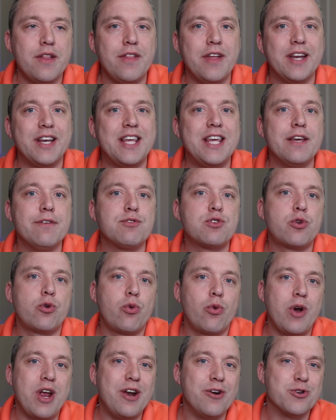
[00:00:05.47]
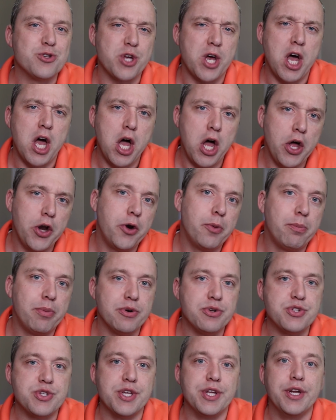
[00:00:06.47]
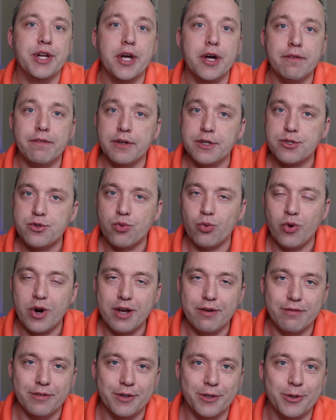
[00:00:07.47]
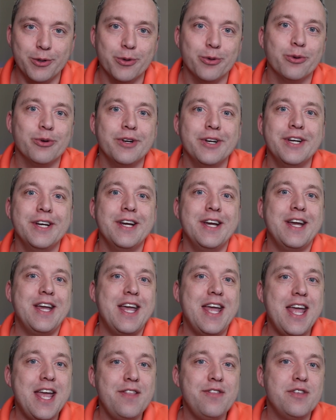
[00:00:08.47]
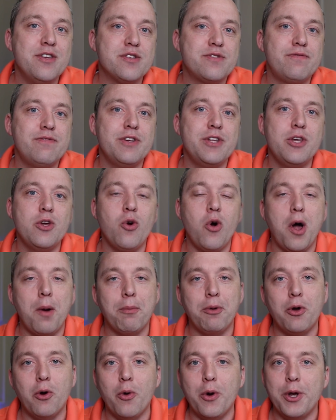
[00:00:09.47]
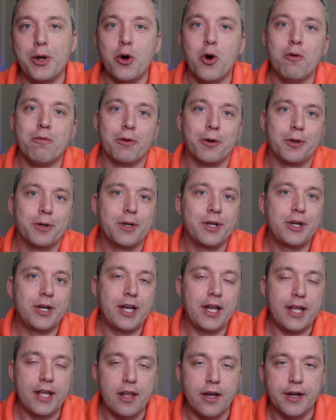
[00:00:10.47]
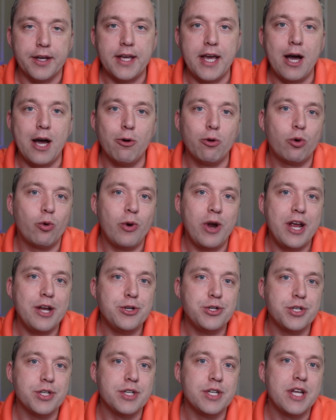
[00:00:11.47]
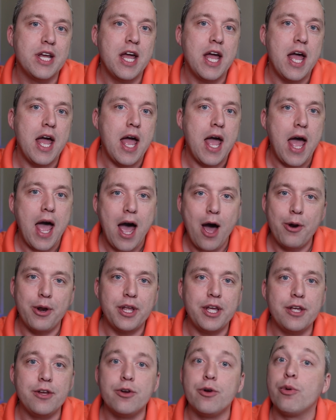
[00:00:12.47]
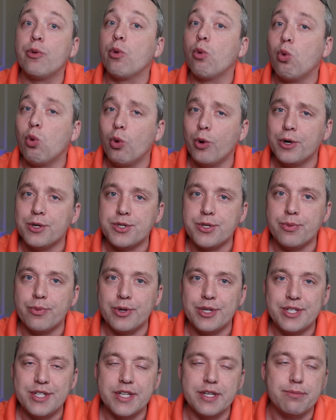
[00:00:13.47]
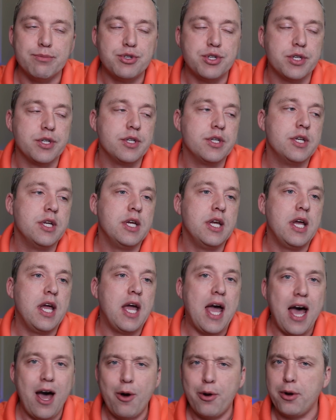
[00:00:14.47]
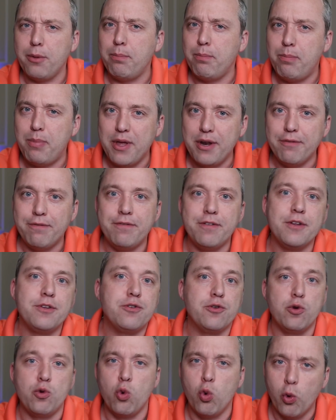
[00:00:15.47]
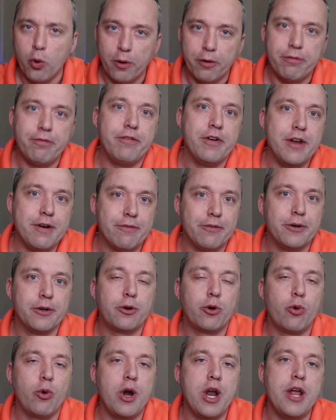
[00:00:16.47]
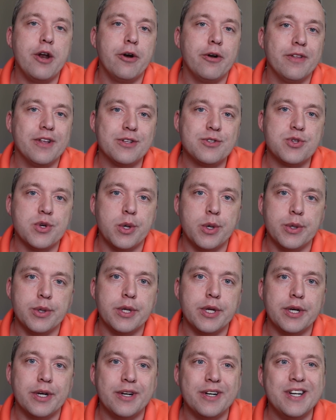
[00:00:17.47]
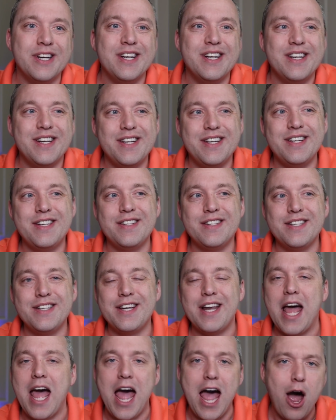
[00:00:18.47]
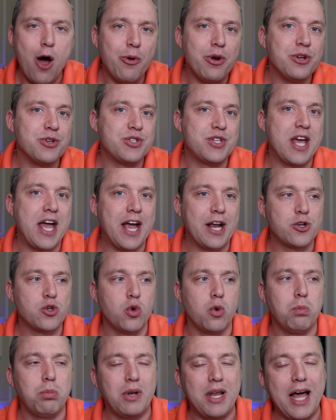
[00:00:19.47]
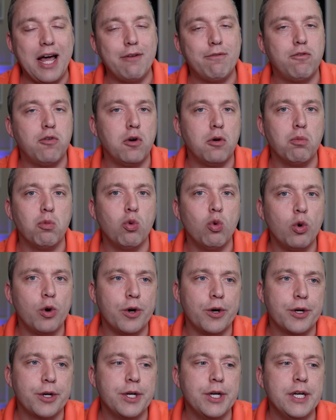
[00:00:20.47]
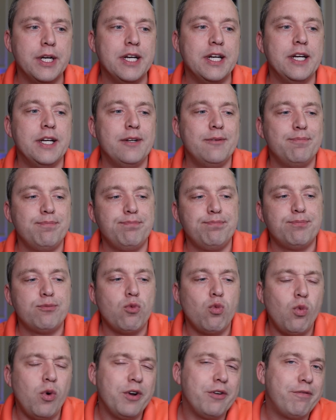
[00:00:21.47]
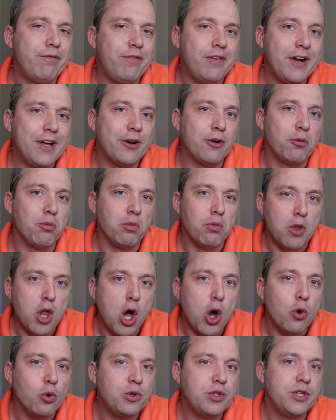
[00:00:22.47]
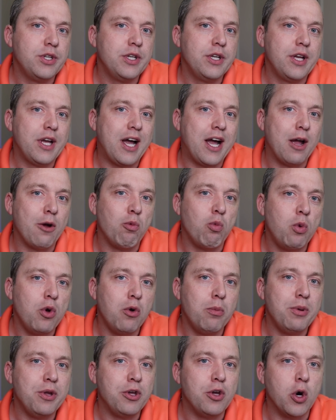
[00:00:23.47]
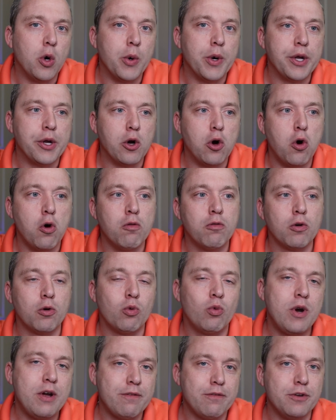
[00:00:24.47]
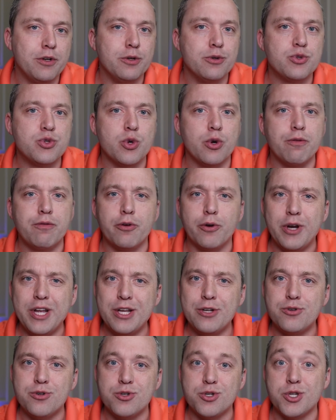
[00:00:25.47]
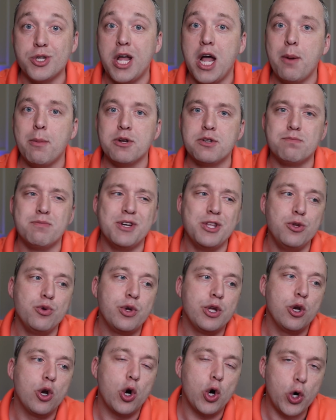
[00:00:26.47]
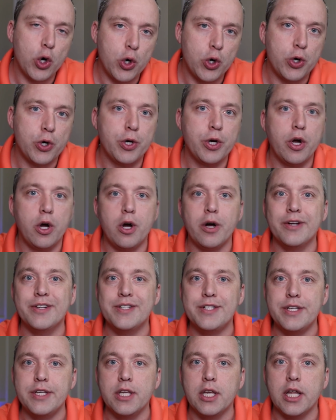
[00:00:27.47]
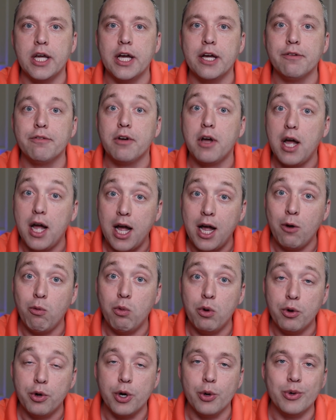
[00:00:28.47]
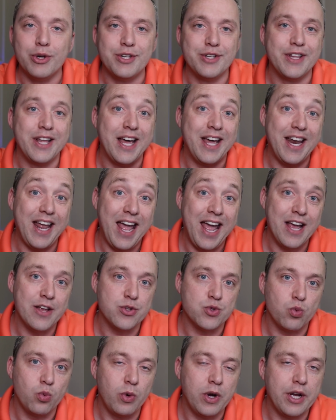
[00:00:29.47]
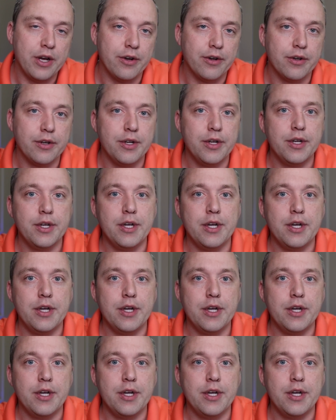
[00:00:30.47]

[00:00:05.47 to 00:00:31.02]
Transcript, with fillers: that gives creators 100% of its revenue. In this video, I'm going over account creation, how to get your rewards and redemption, how to benefit your favorite creator that's on there, and then how does the actual platform work. One final note, I will be going over revenue, so if you're interested in how much money you can earn on DLive, I will go into that as well.